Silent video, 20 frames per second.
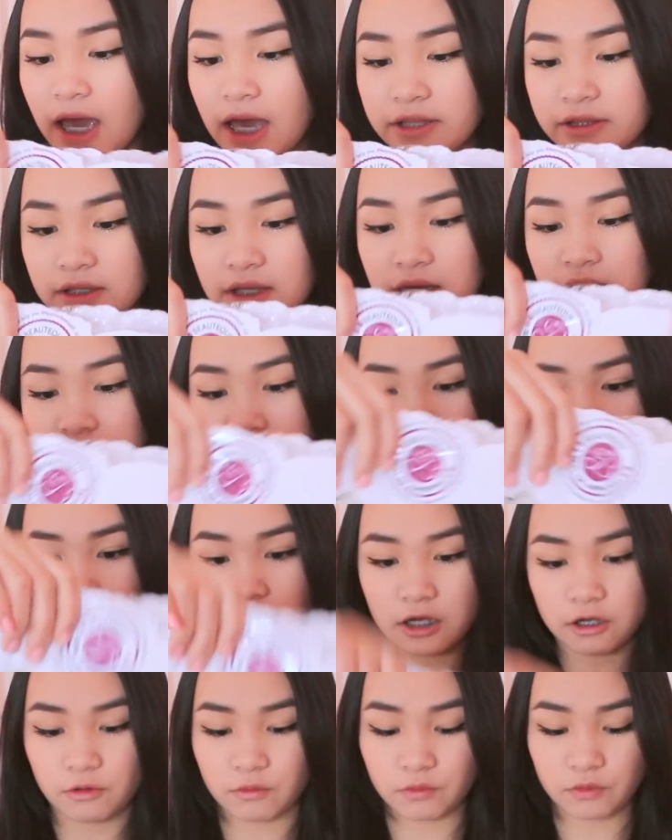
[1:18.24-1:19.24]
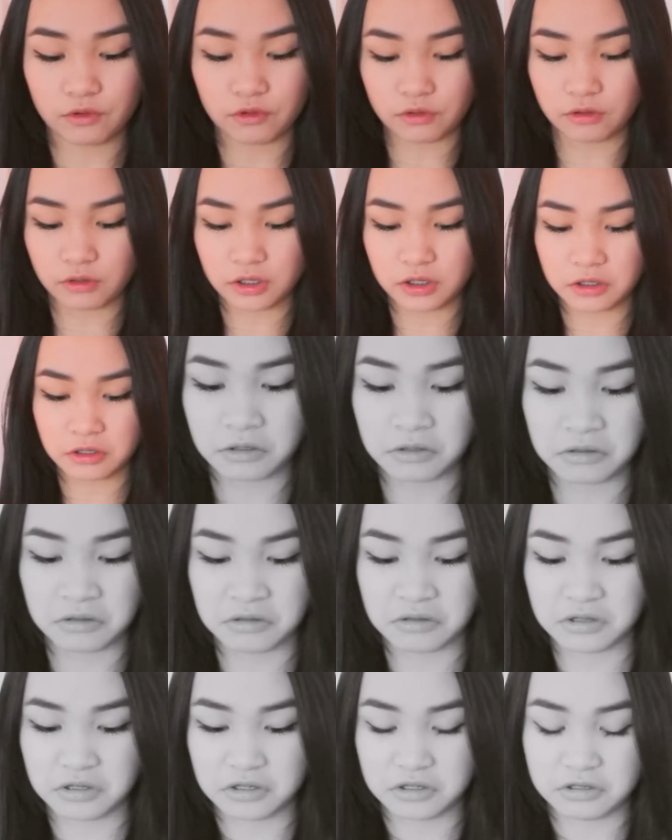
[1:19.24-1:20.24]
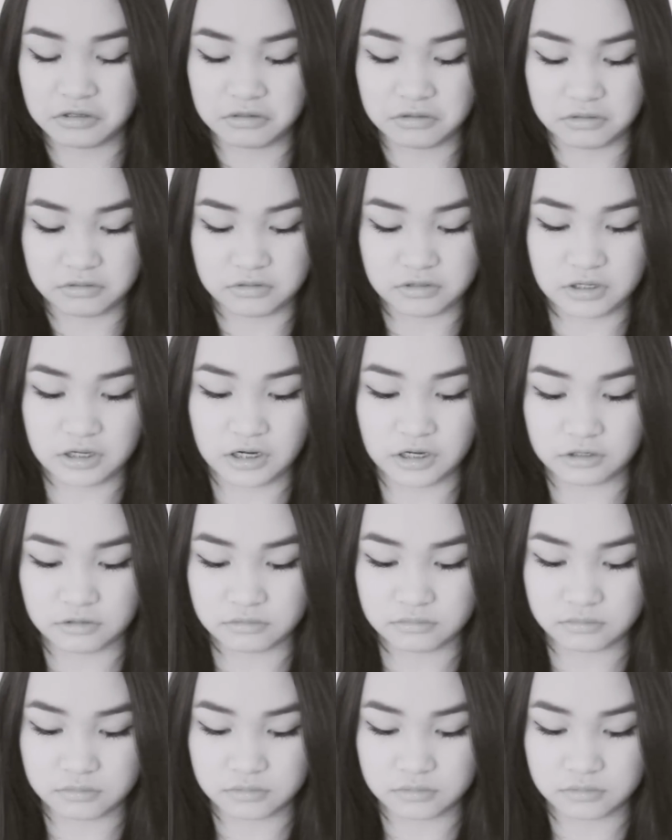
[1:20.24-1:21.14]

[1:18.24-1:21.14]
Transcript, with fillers: and then I will, okay,